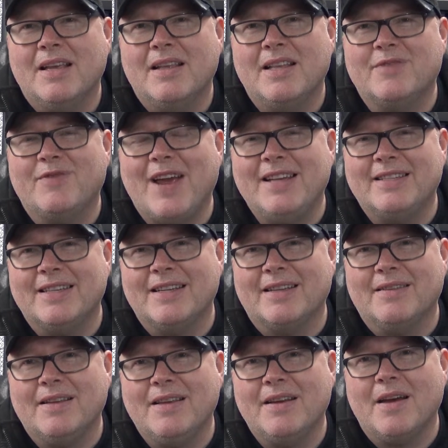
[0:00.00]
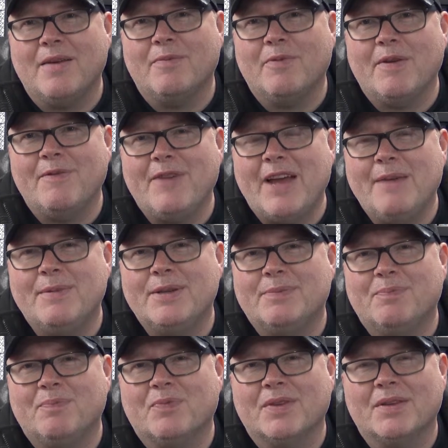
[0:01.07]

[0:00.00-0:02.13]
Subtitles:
let's face it, when families